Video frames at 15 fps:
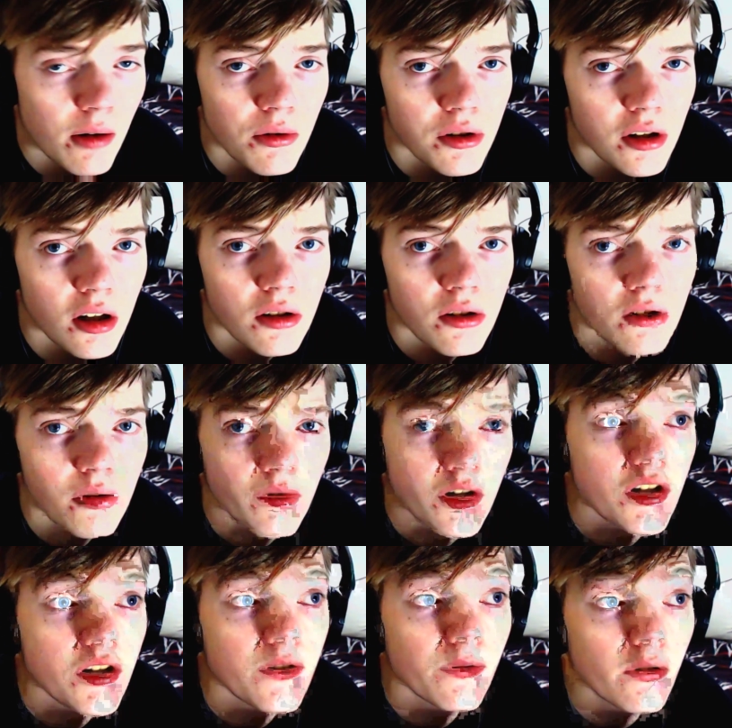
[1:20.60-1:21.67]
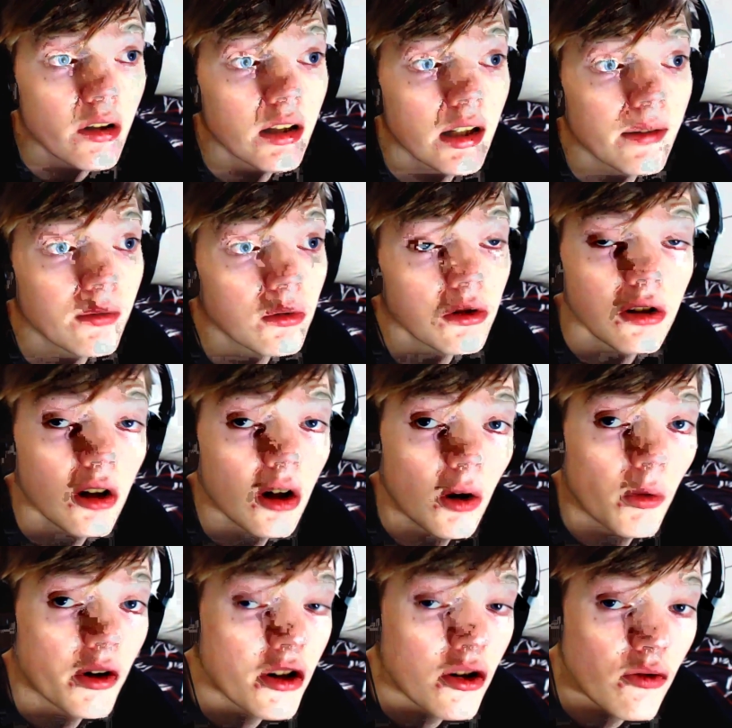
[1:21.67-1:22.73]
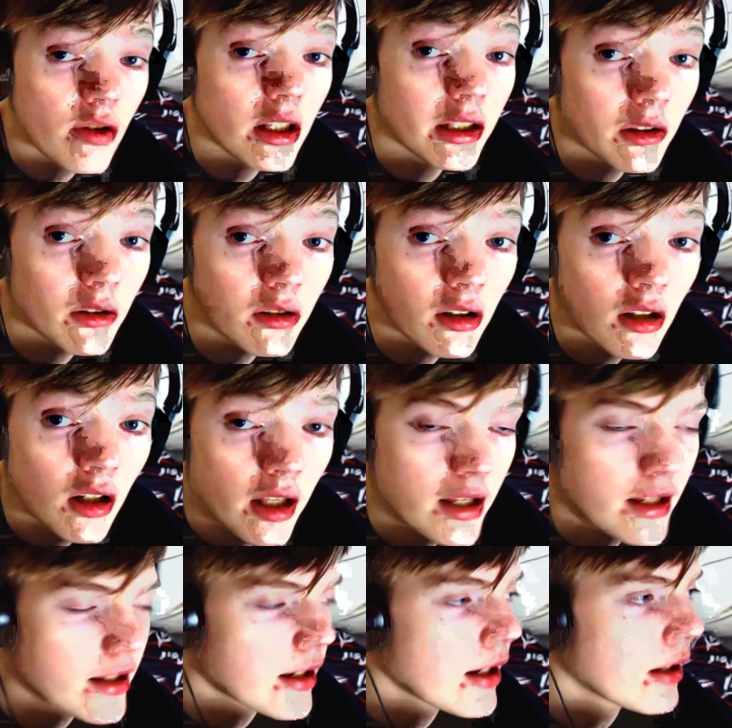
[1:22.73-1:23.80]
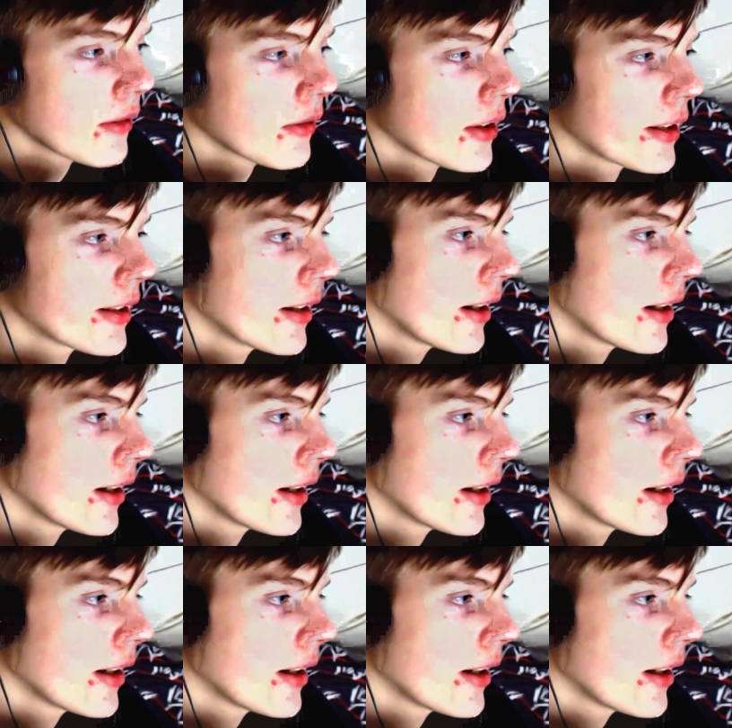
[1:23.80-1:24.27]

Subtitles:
stars, which is 3 levels, which is really good. It's kind of like